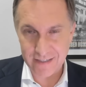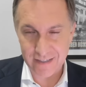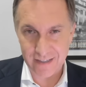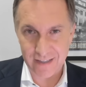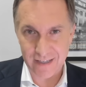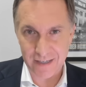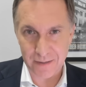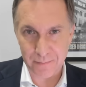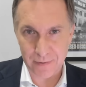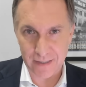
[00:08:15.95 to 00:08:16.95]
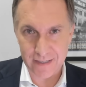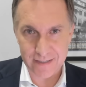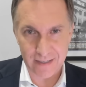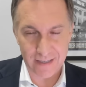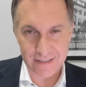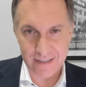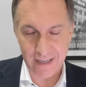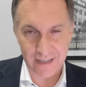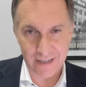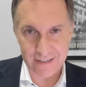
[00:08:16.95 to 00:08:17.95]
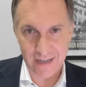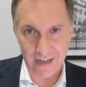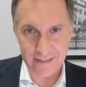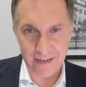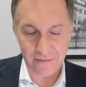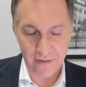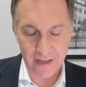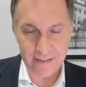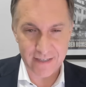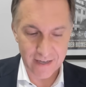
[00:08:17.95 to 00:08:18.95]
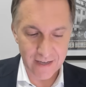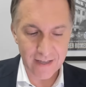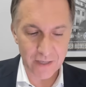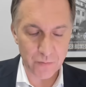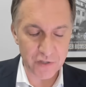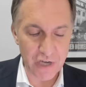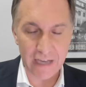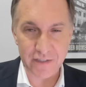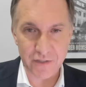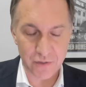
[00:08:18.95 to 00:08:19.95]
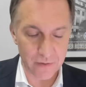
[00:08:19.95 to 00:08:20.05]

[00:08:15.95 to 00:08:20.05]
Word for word: to the police unless they cut ties in advance? That's what Jackson's doing